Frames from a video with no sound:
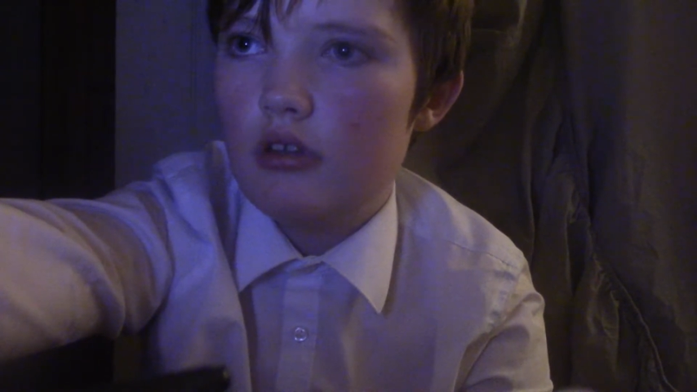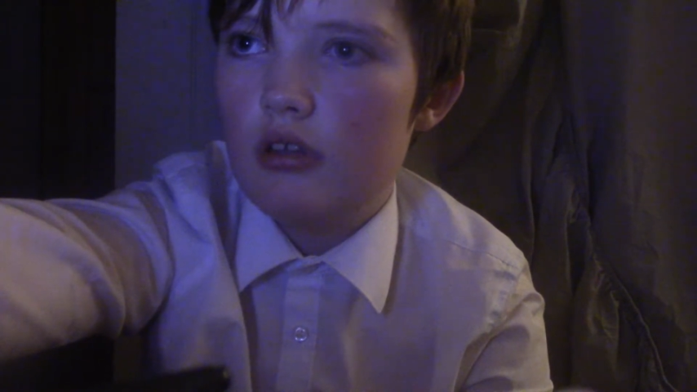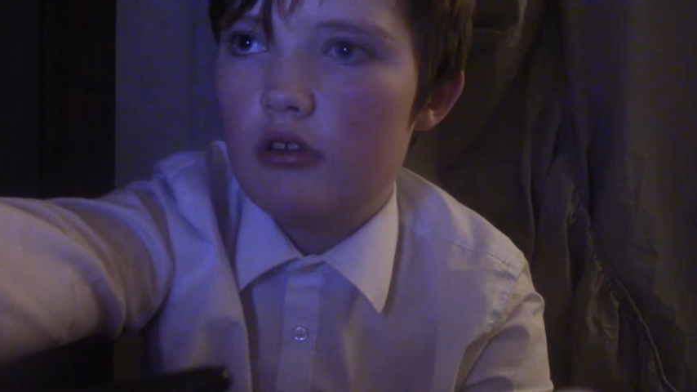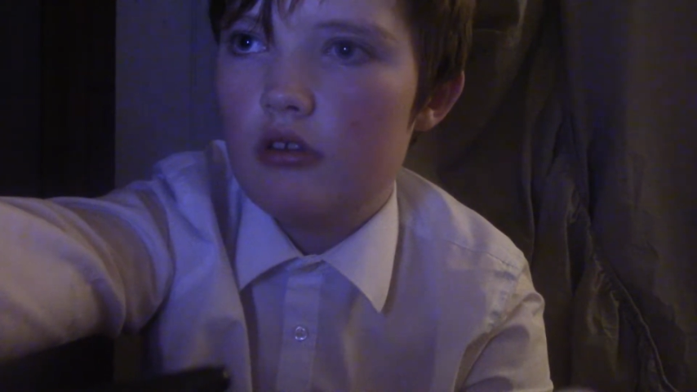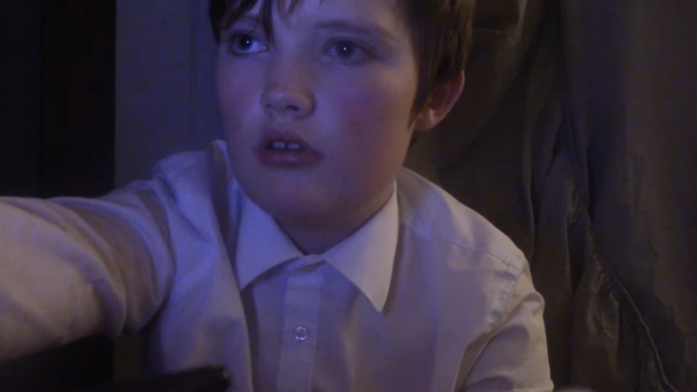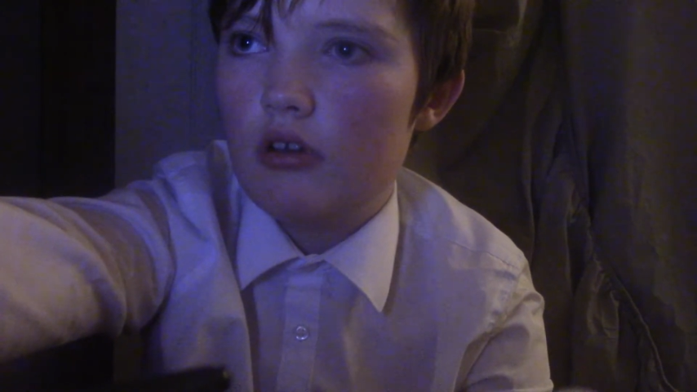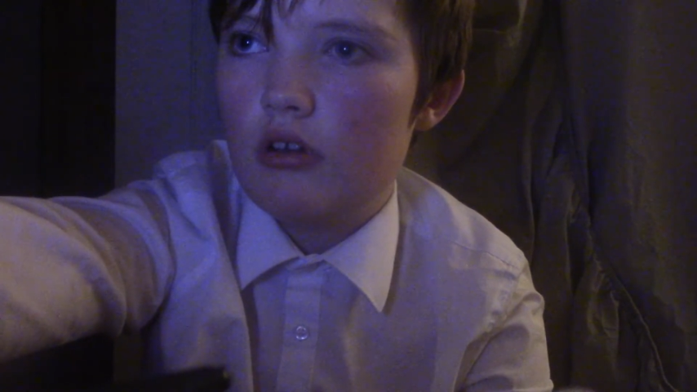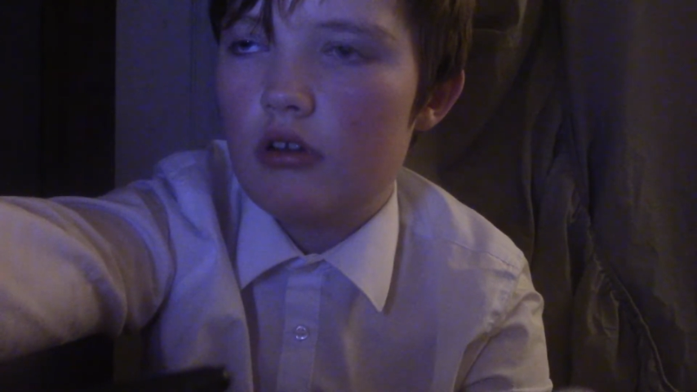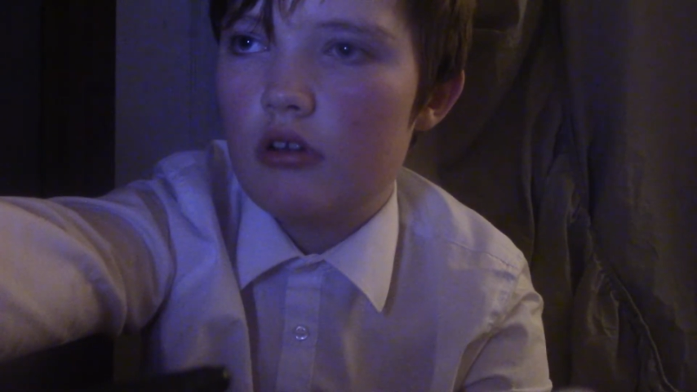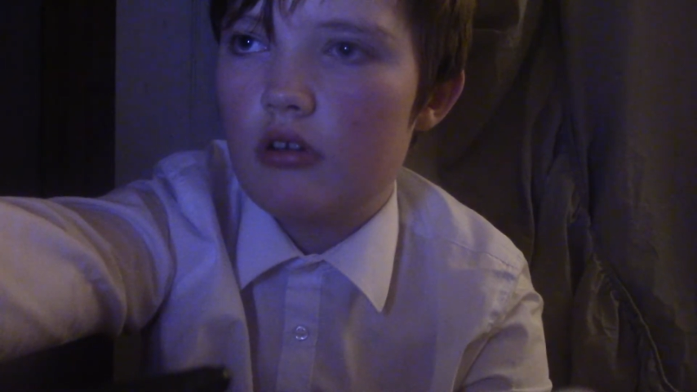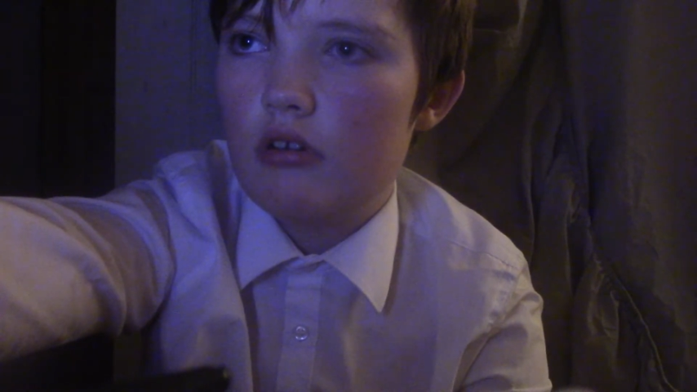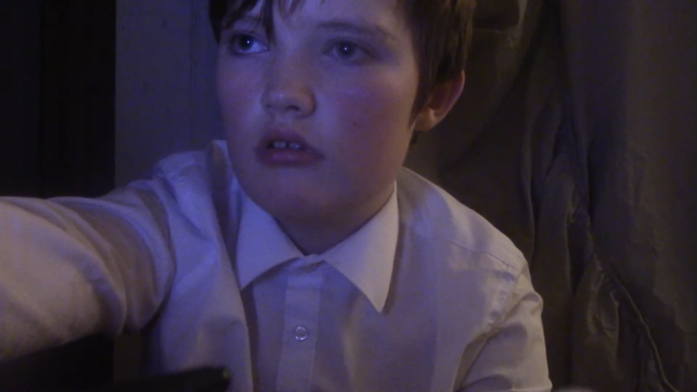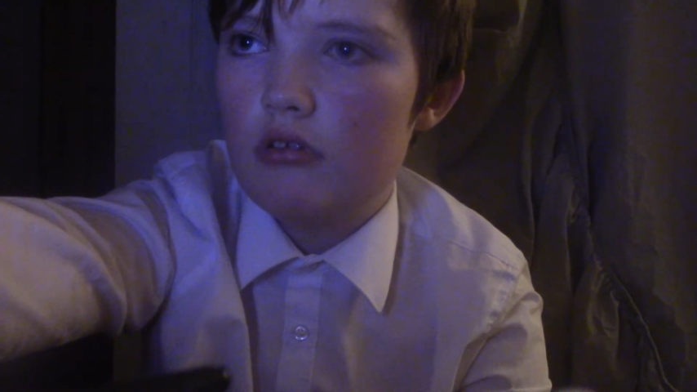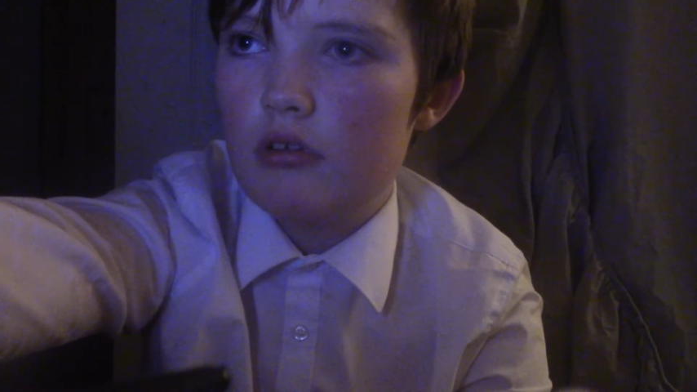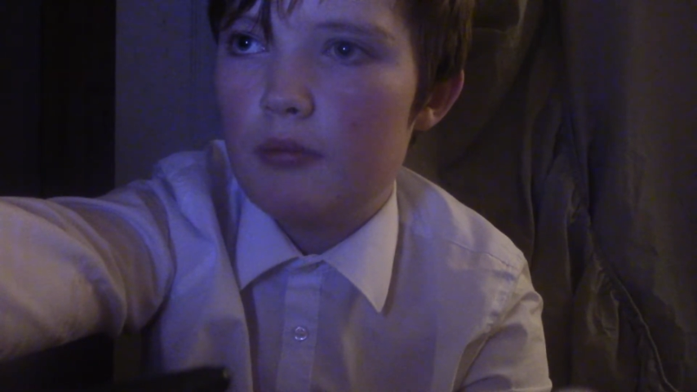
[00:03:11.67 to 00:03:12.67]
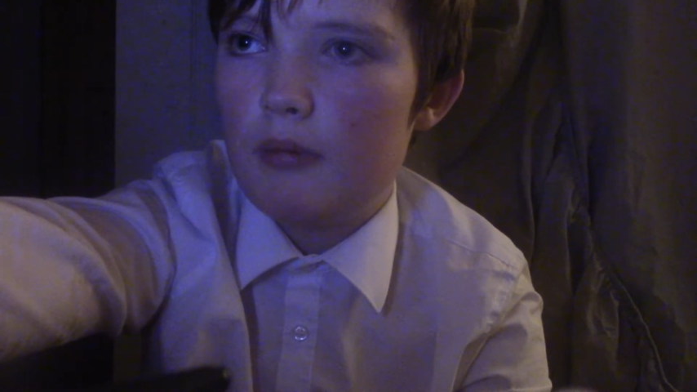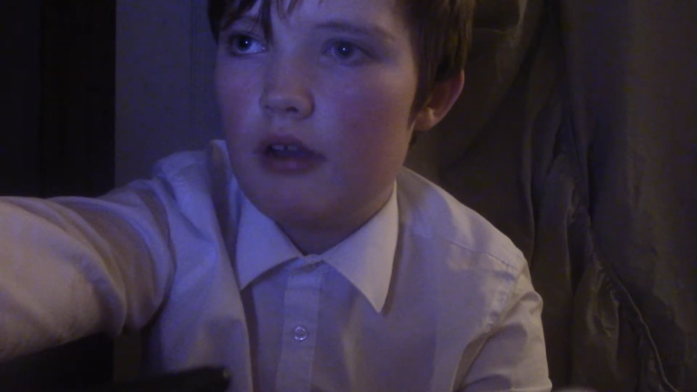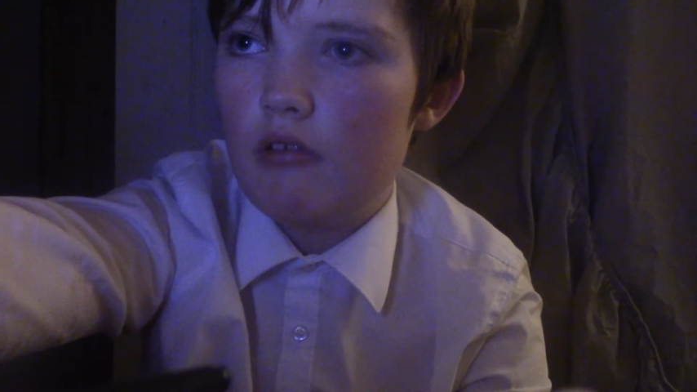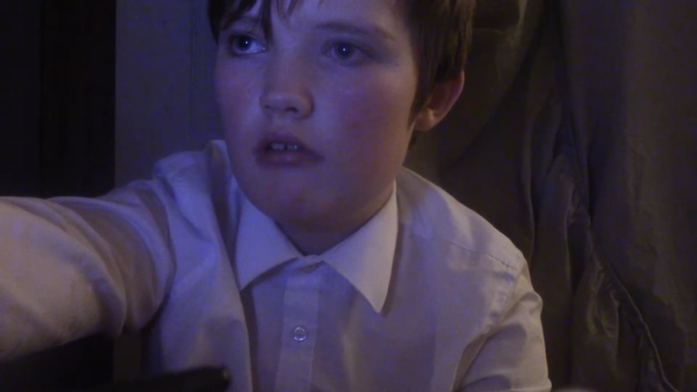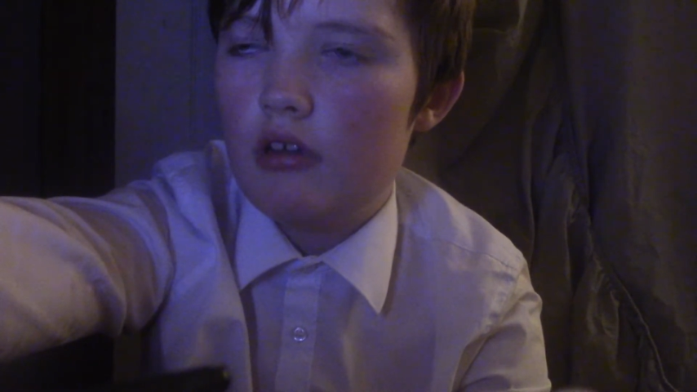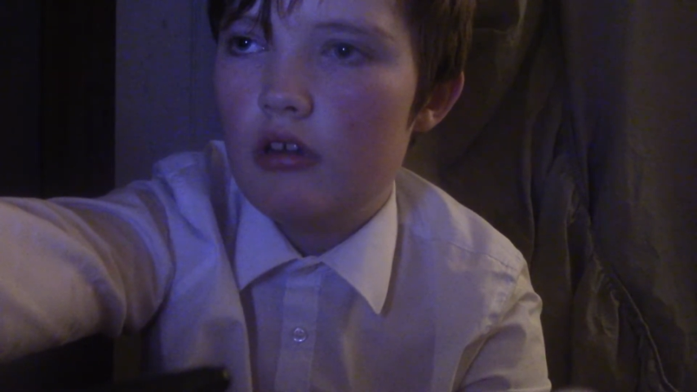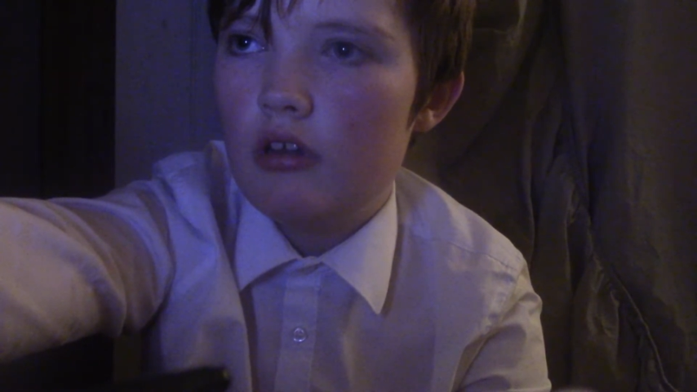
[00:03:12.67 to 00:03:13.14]
is now called the
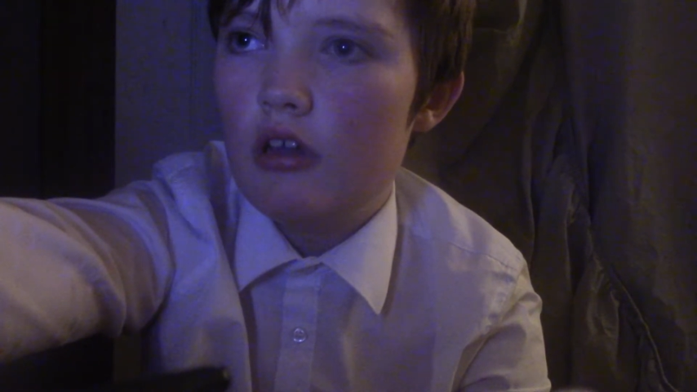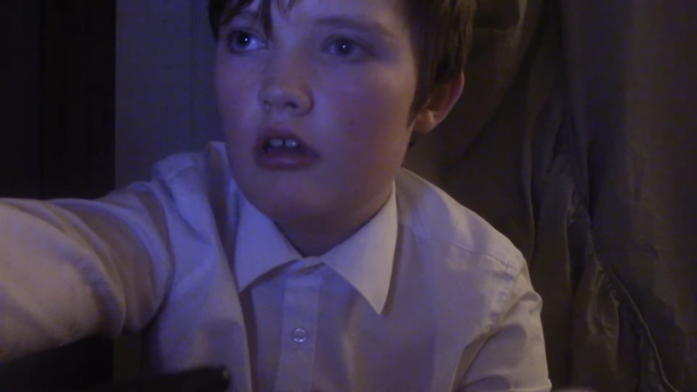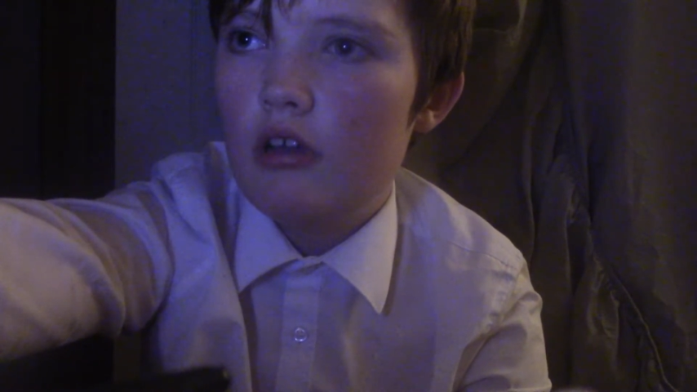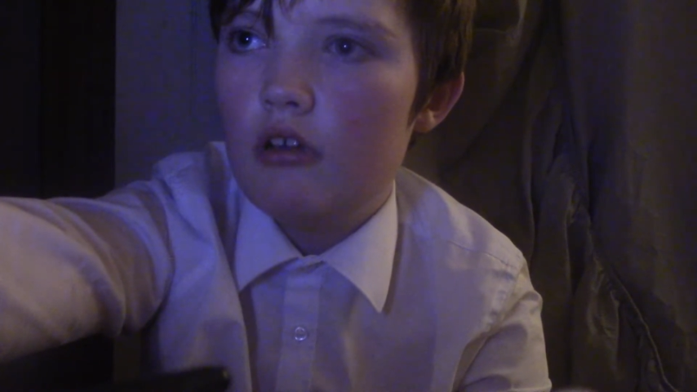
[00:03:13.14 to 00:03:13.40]
Barry,